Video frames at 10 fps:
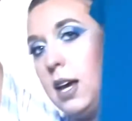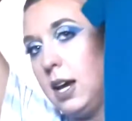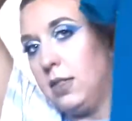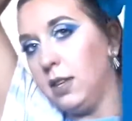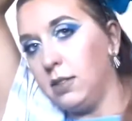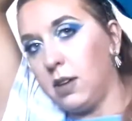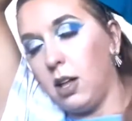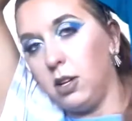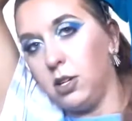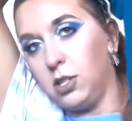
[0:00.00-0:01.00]
in this
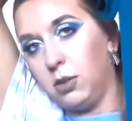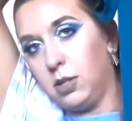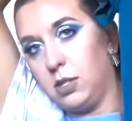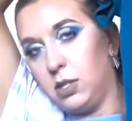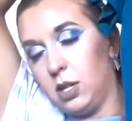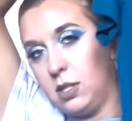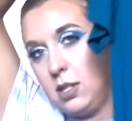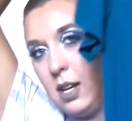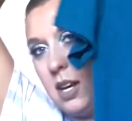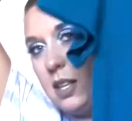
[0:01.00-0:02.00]
color, so
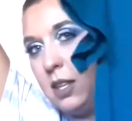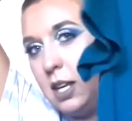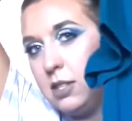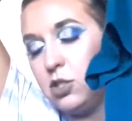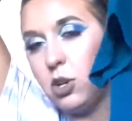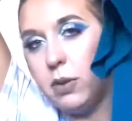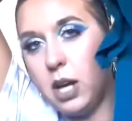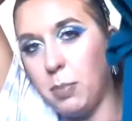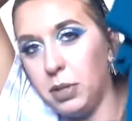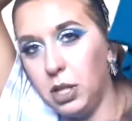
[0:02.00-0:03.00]
it's showing
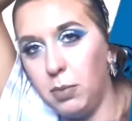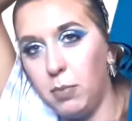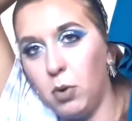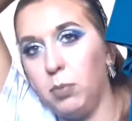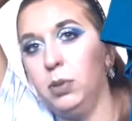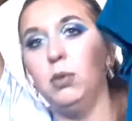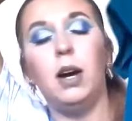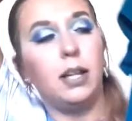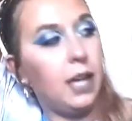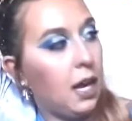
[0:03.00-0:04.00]
up a little bit more blue
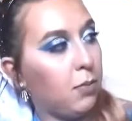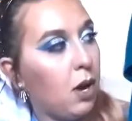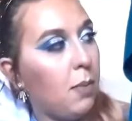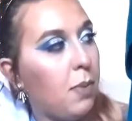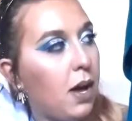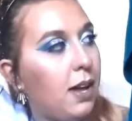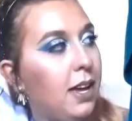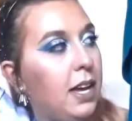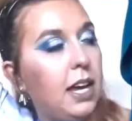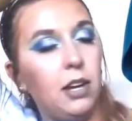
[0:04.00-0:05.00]
on camera, but
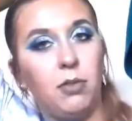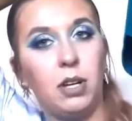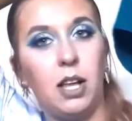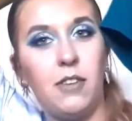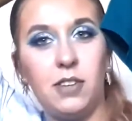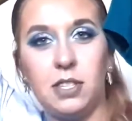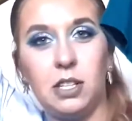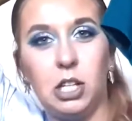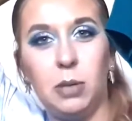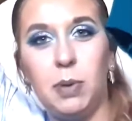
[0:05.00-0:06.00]
in real life it's a
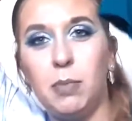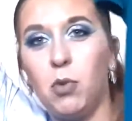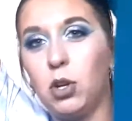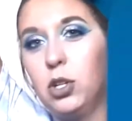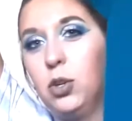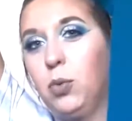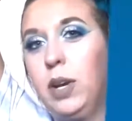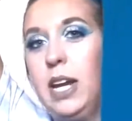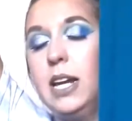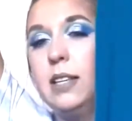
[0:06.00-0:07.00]
little bit more
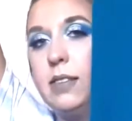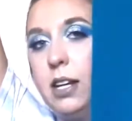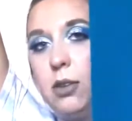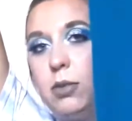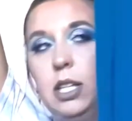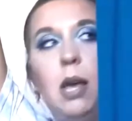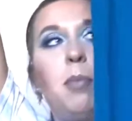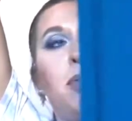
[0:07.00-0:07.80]
green. It's like a really